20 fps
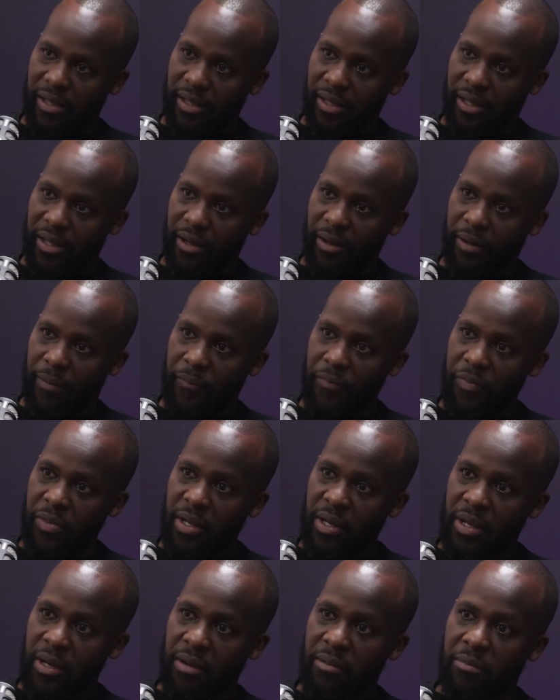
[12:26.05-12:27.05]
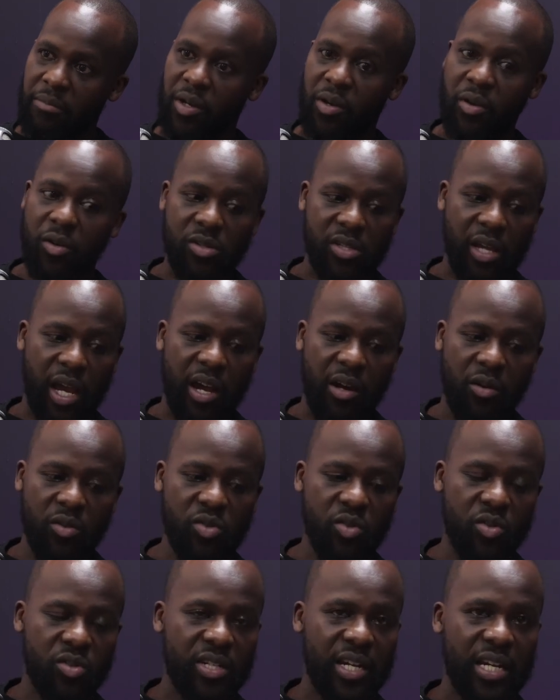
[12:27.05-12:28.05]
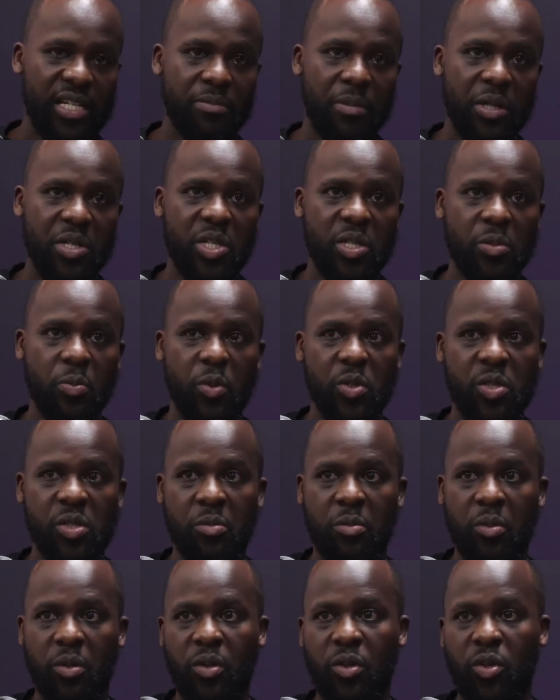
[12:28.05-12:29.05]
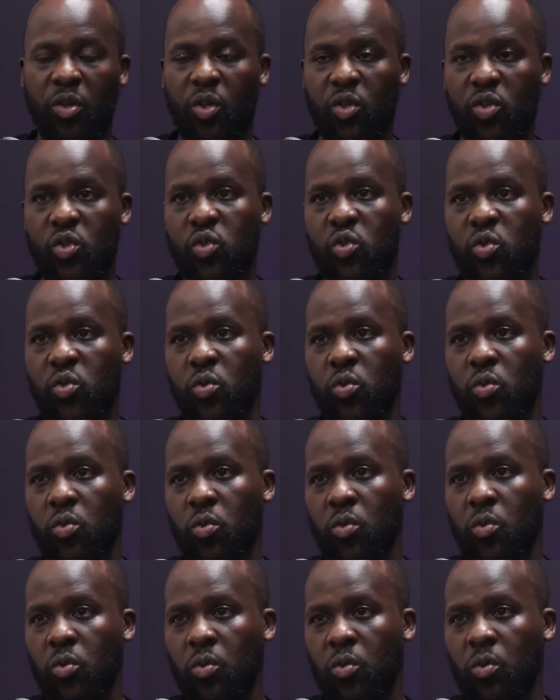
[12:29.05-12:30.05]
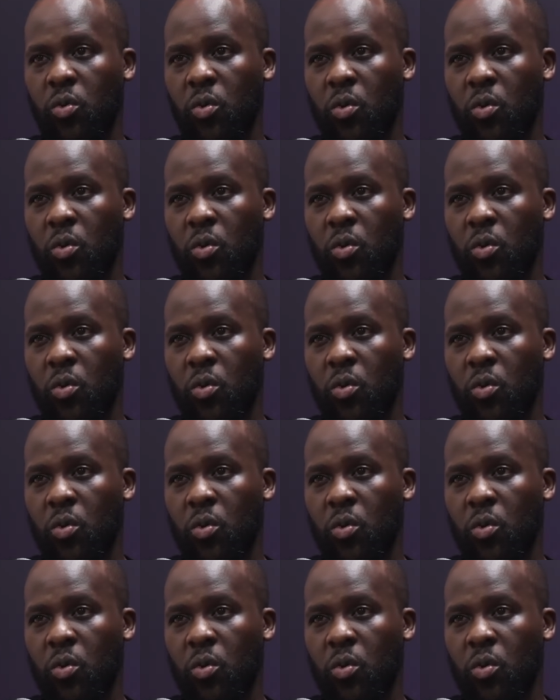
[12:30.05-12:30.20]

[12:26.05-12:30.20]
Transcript: Yeah. Because I also try as much as possible not to,